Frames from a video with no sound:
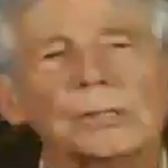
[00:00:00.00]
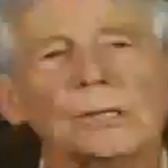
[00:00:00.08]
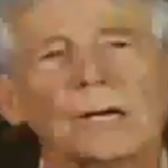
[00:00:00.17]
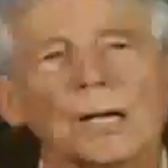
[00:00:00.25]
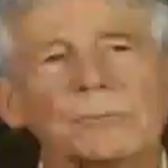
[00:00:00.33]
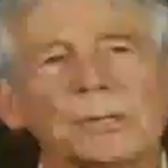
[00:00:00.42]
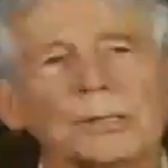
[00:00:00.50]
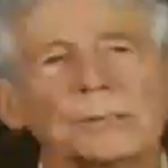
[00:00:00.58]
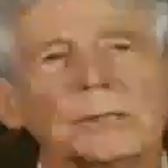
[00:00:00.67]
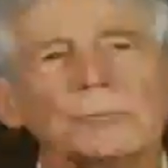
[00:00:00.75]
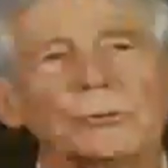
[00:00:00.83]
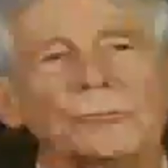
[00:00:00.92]
I made a
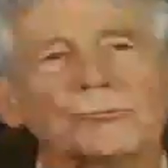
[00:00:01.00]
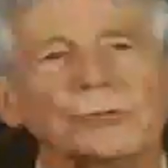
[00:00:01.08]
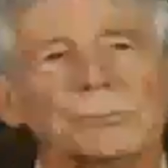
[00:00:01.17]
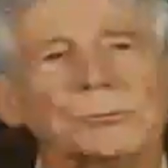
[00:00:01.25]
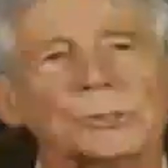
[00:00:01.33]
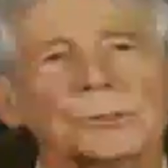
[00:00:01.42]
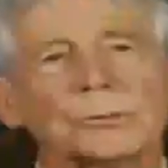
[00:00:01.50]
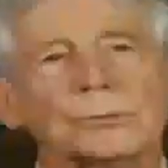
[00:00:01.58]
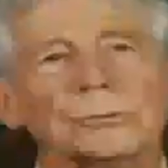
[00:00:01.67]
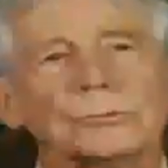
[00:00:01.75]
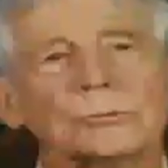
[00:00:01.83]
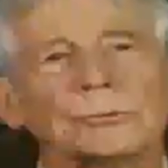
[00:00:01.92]
number of trips
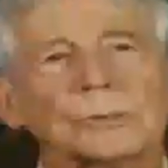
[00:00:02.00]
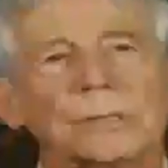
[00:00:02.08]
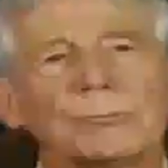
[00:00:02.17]
into